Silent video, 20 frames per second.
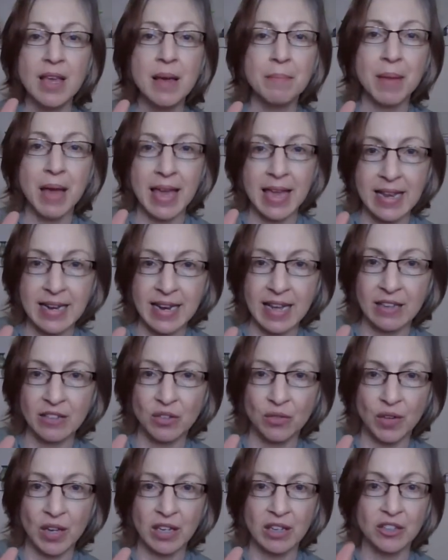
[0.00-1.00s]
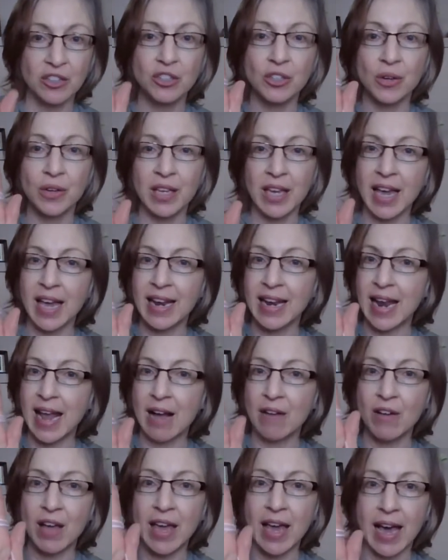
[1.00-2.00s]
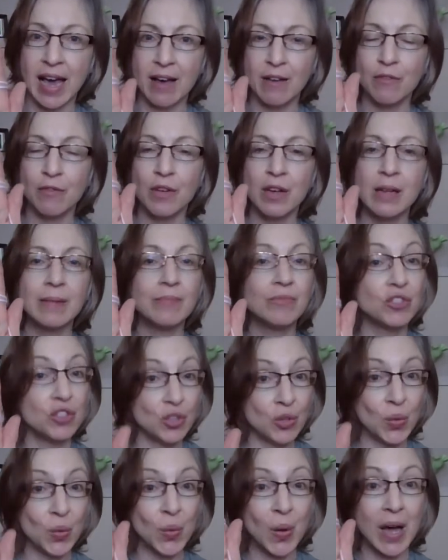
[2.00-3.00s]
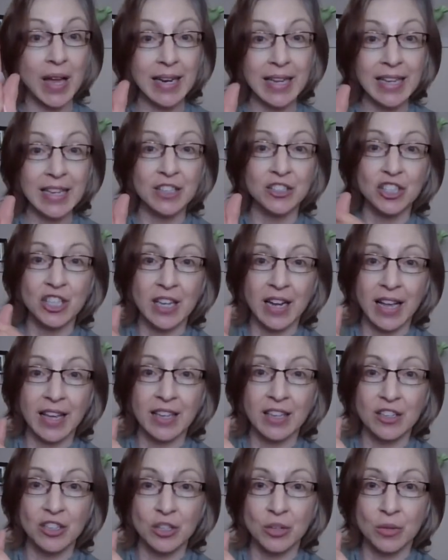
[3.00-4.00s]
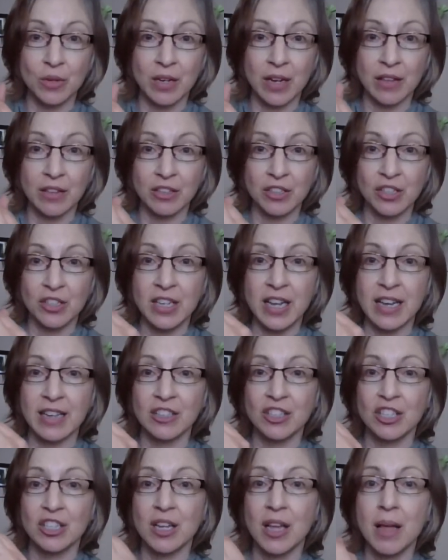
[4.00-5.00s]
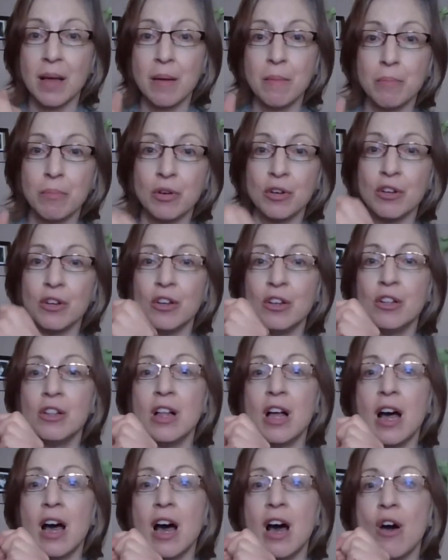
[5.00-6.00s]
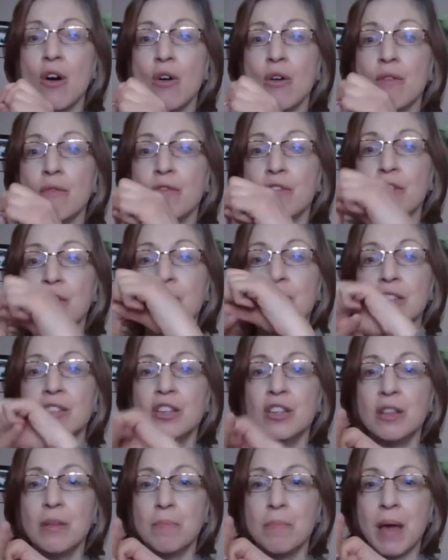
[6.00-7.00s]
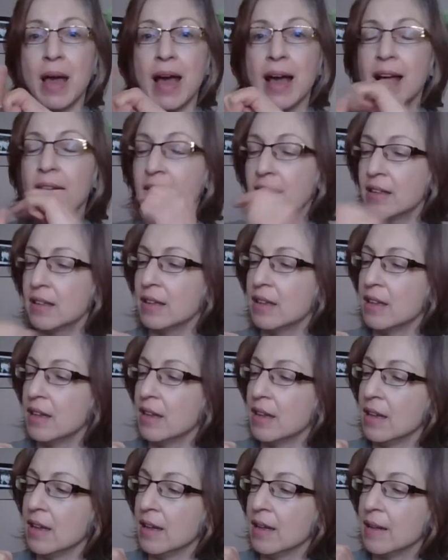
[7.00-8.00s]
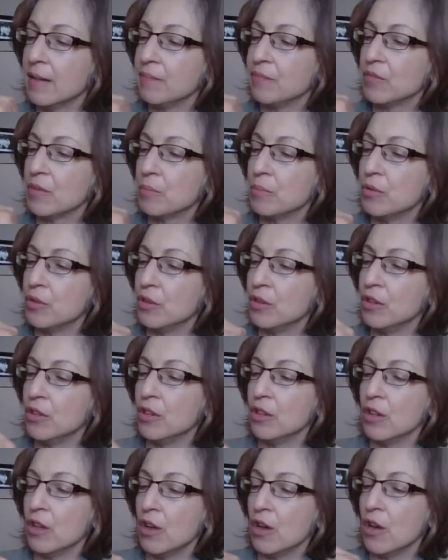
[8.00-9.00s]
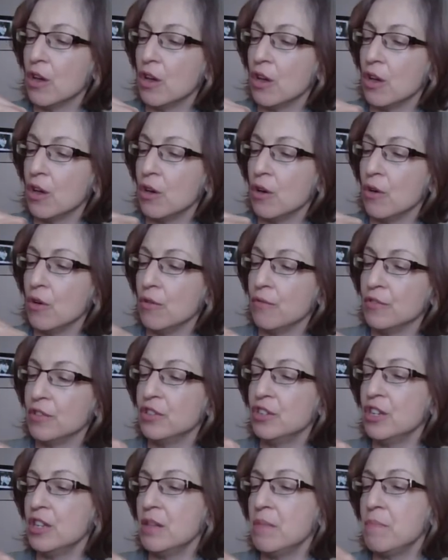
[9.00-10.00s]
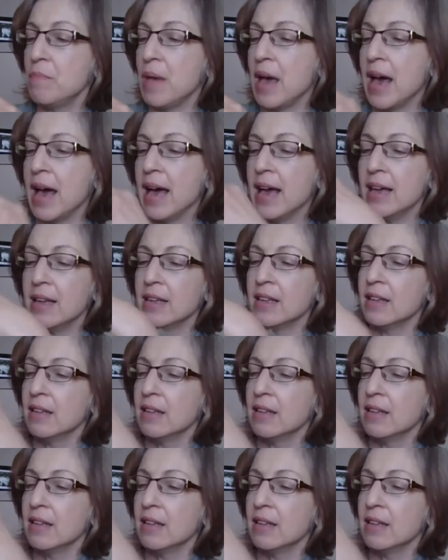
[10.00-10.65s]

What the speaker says: my index finger. So again, now I have two on each, and I can do another stitch. Pull over to the back, pull over to the back,